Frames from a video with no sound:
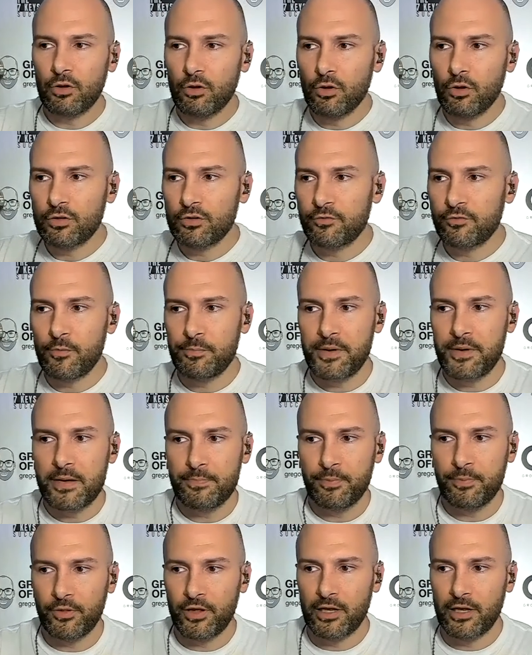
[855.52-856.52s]
of looked for
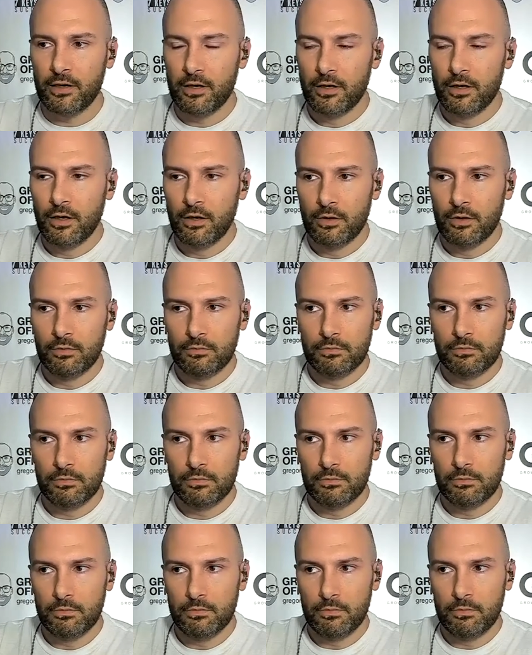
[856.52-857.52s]
people that
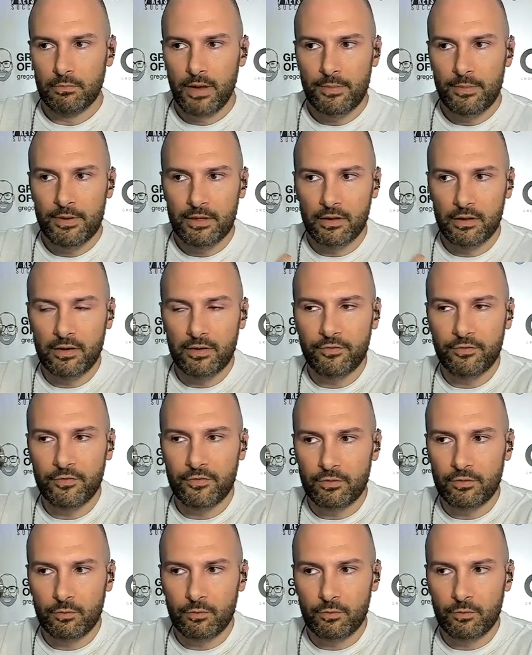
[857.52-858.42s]
maybe lived